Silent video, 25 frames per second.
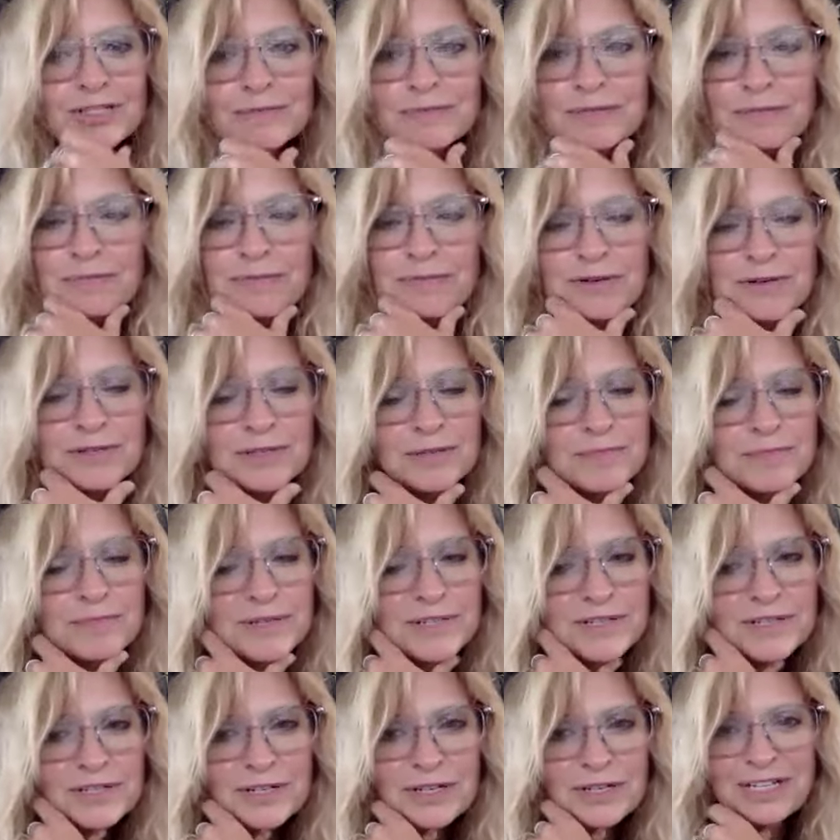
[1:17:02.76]
you be posting
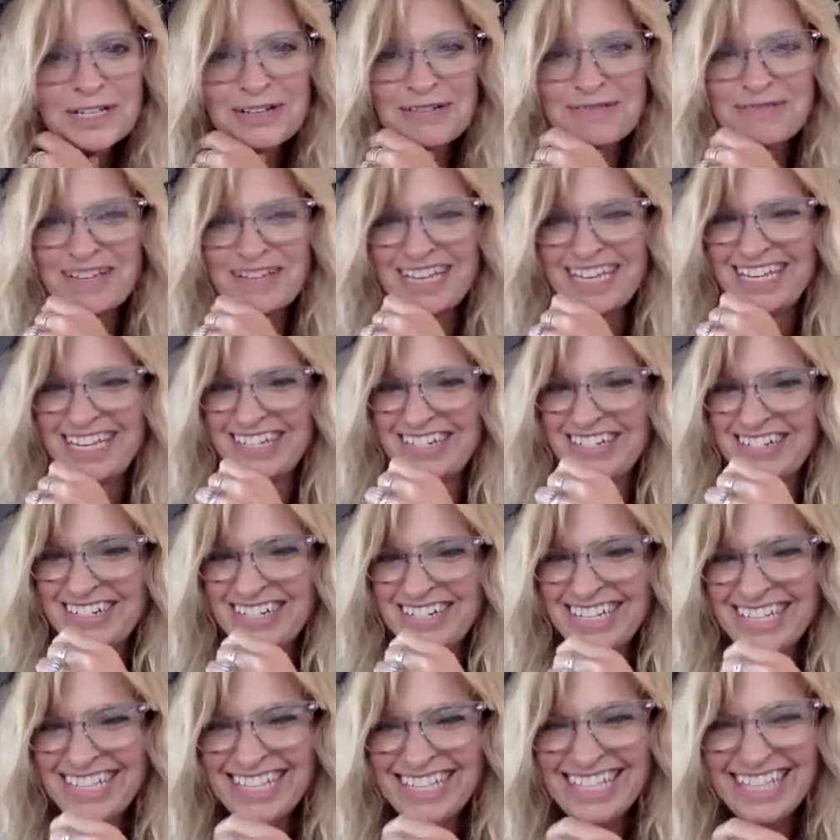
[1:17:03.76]
pictures
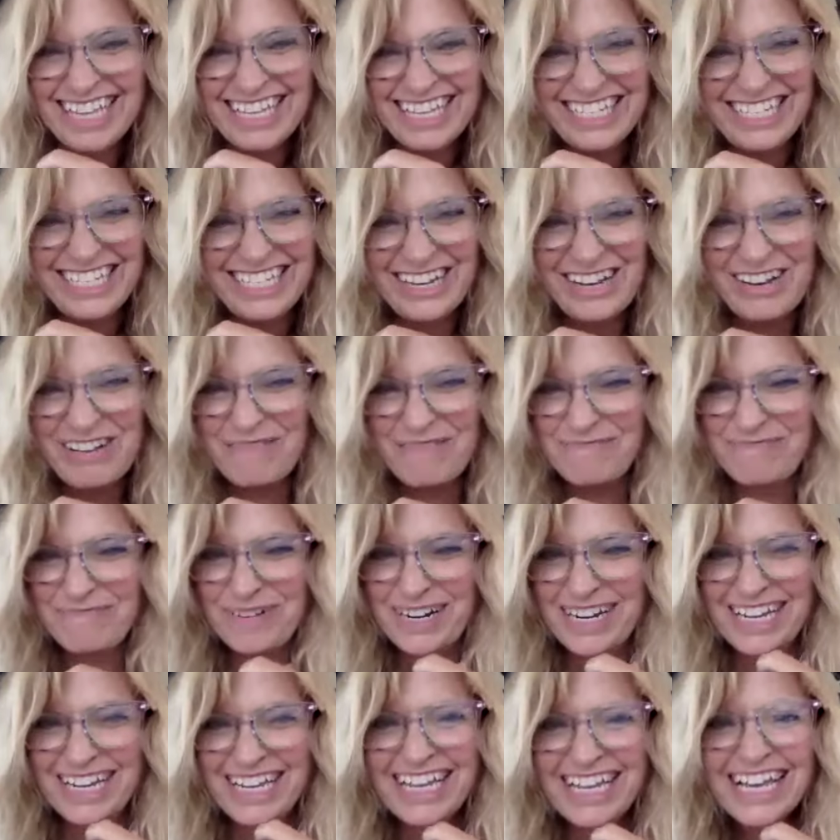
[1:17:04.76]
that don't
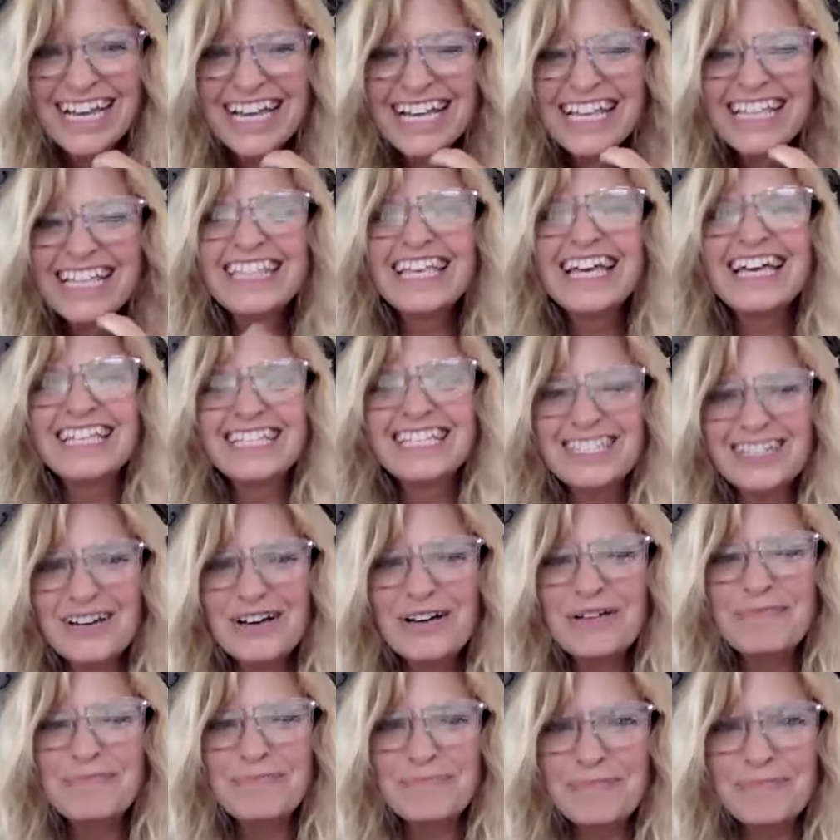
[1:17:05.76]
bring, no. that
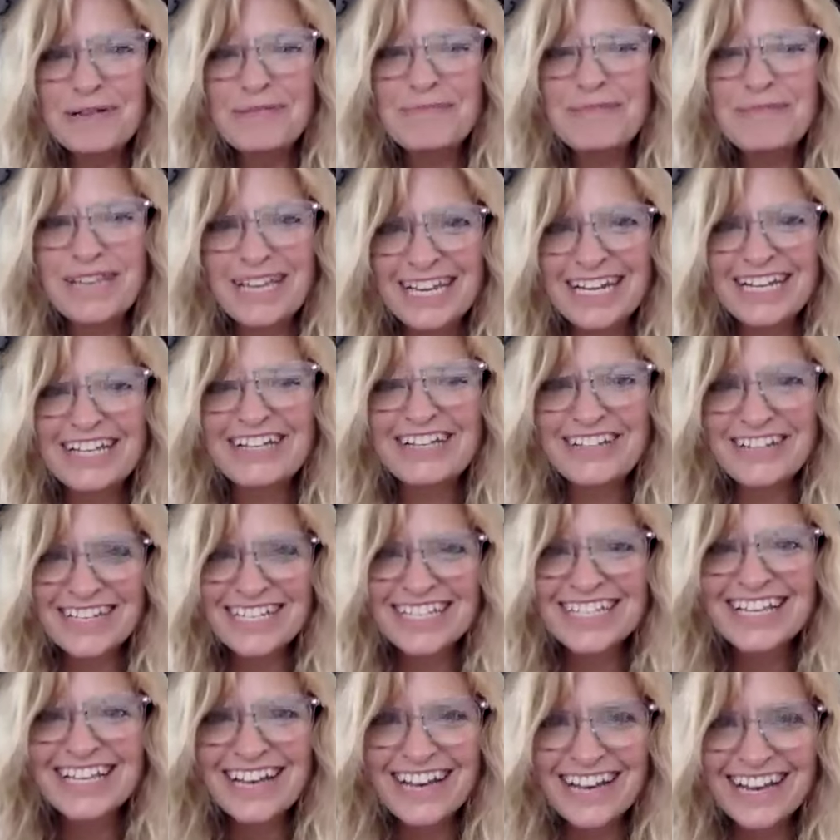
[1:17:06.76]
don't put me in a
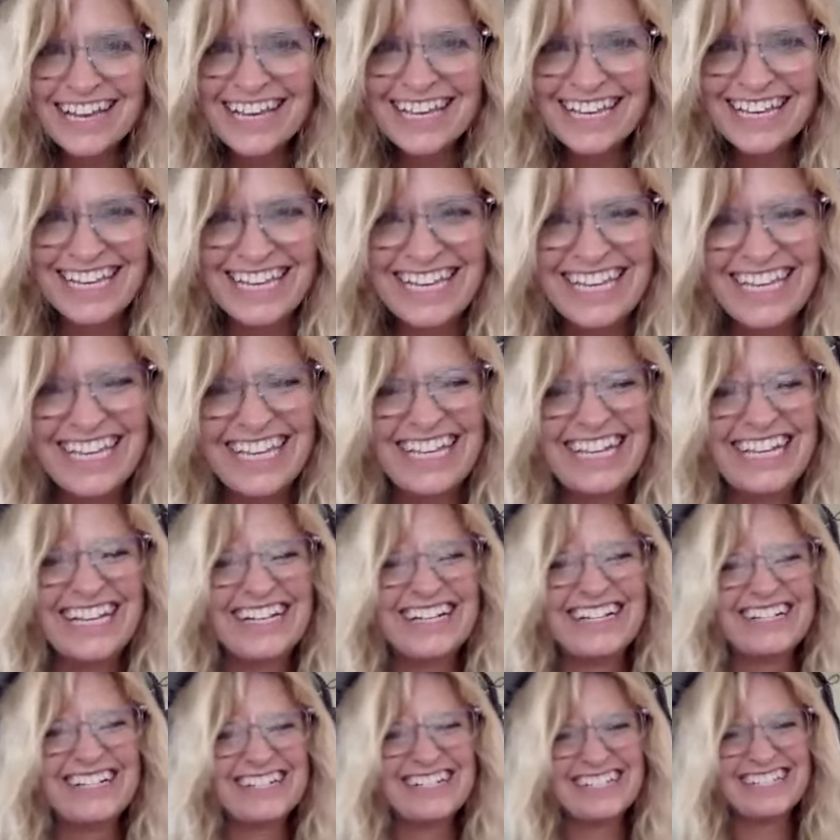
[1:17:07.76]
good light.
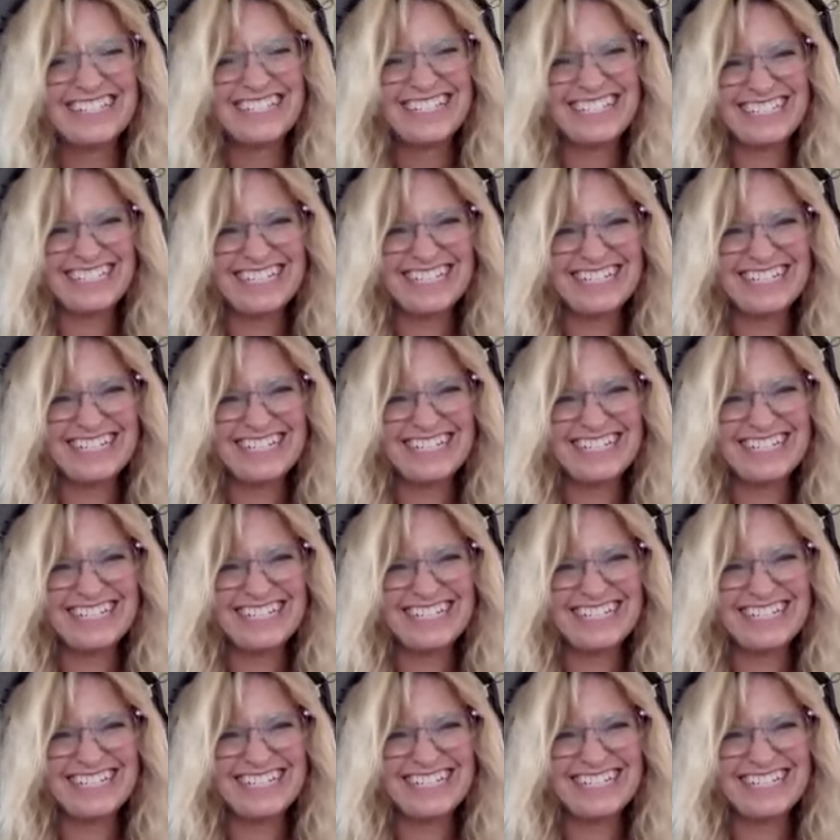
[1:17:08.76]
mm-hmm.